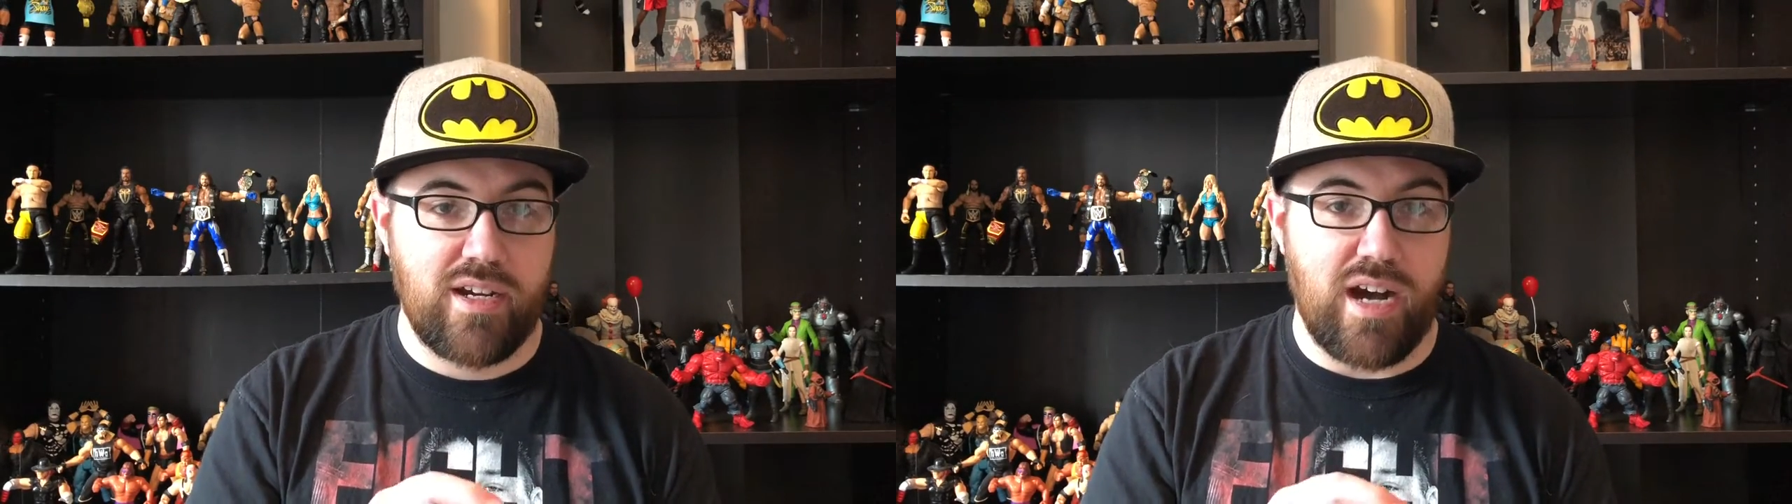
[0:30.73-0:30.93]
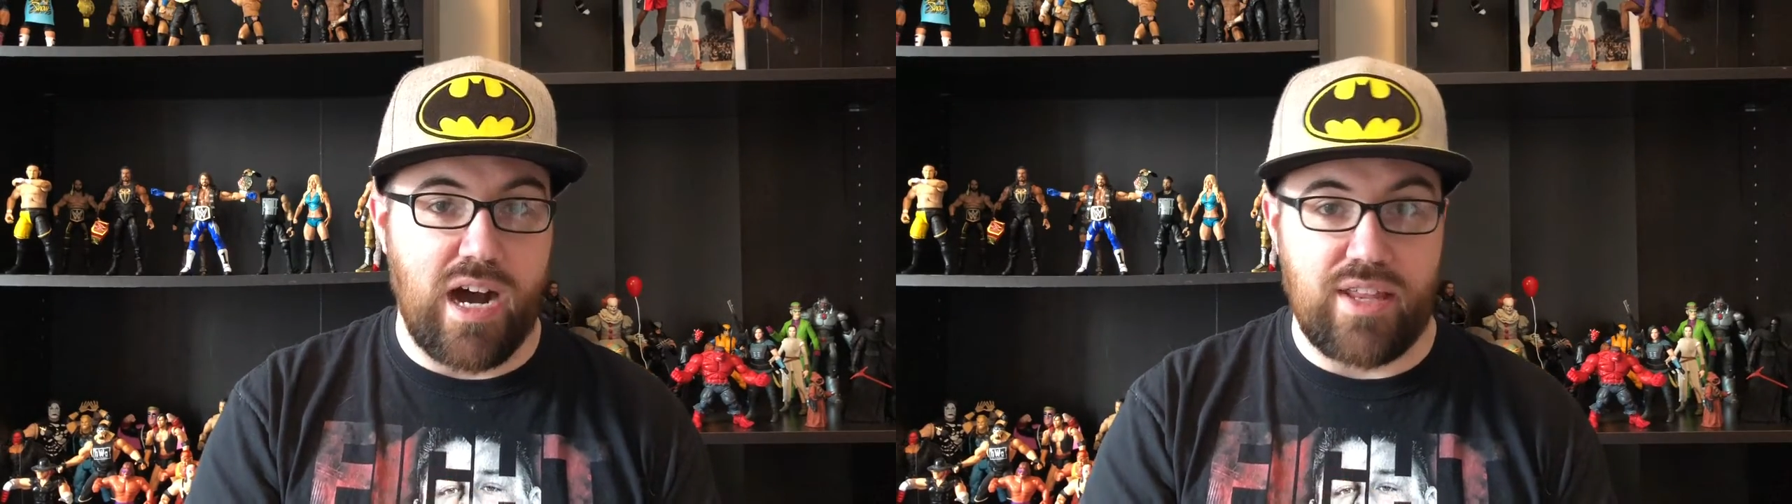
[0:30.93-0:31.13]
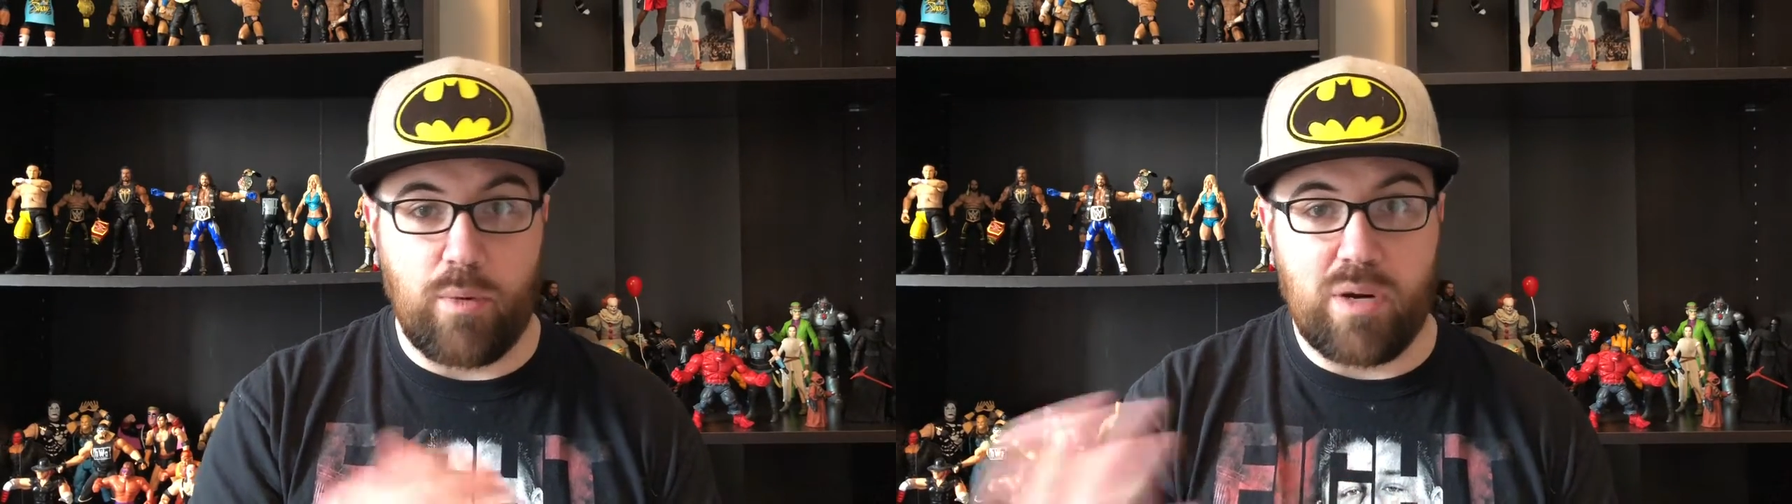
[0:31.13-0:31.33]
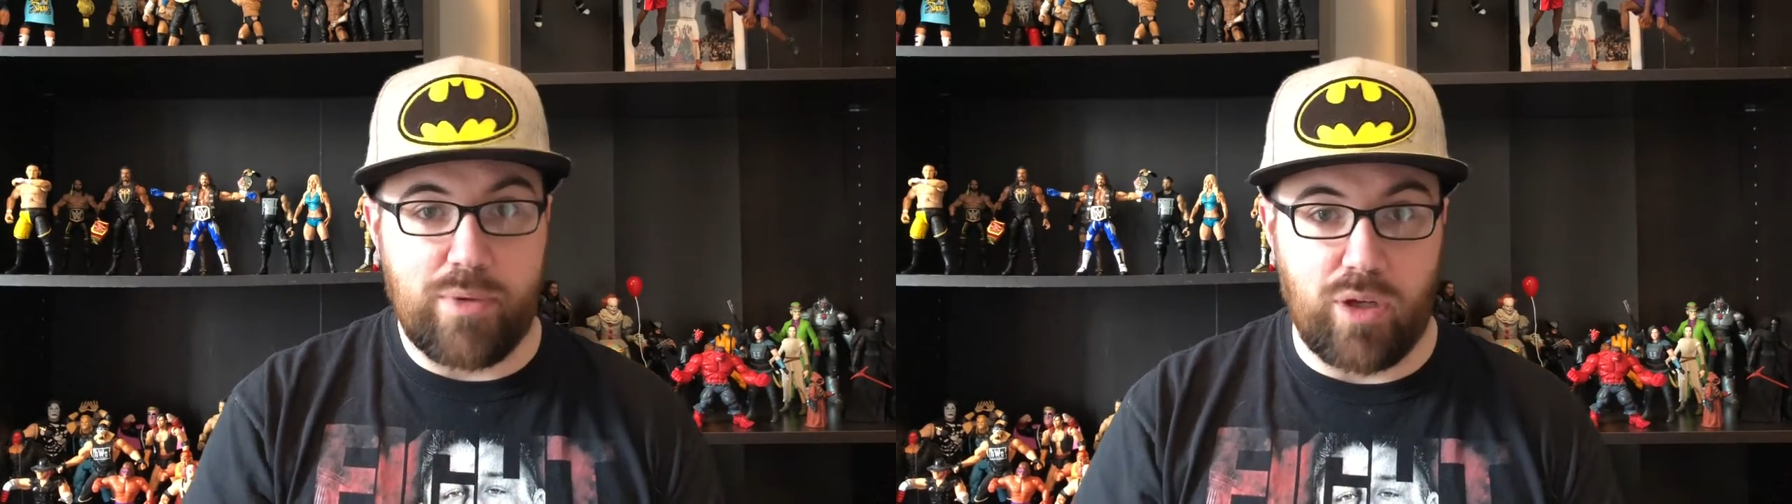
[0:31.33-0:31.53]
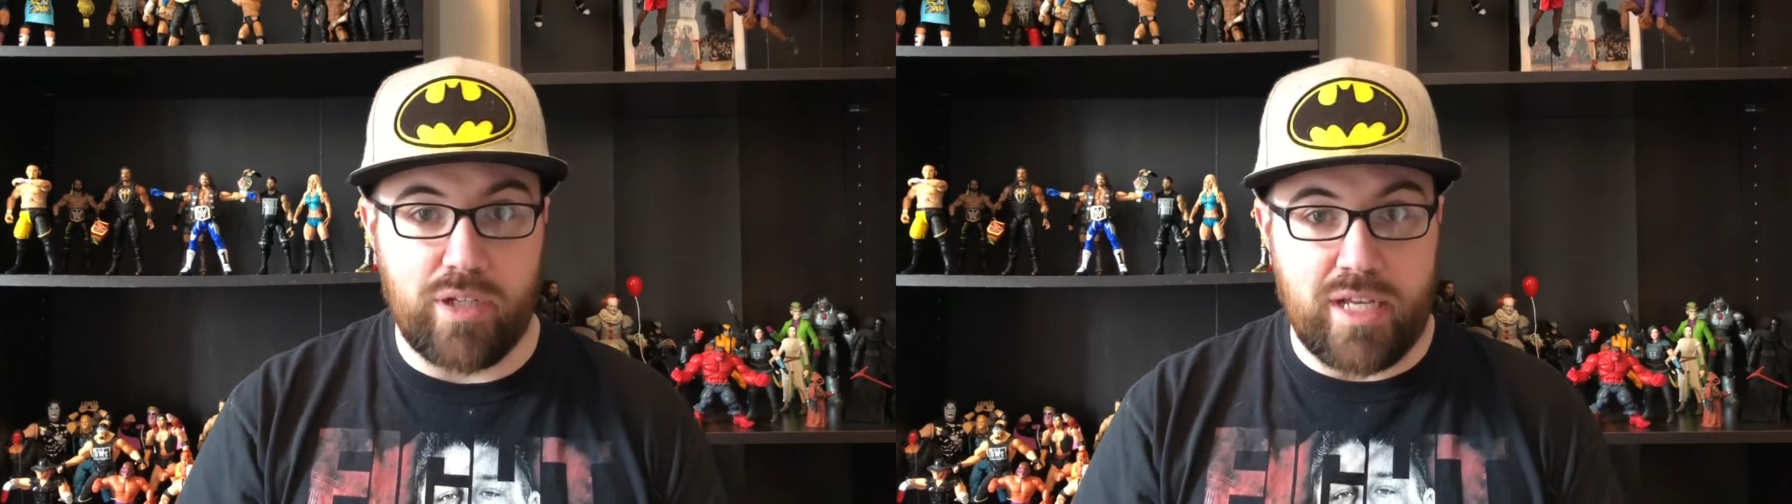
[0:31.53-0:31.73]
that I want to
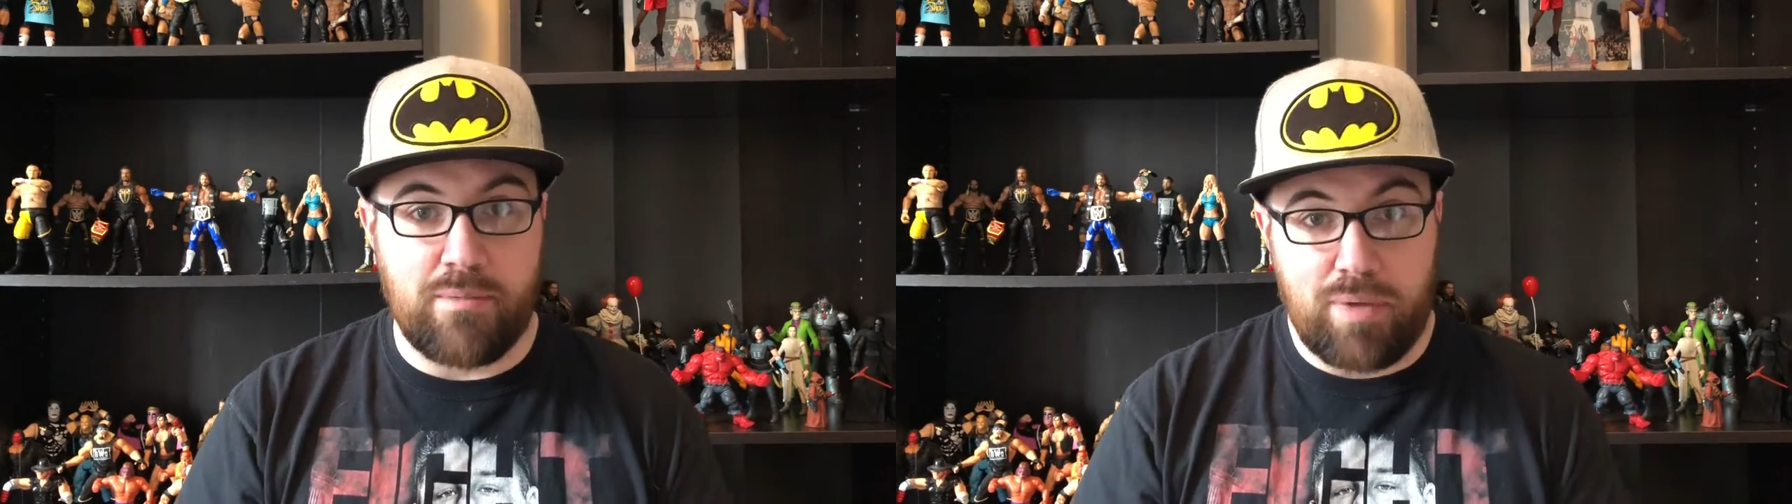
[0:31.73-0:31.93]
build in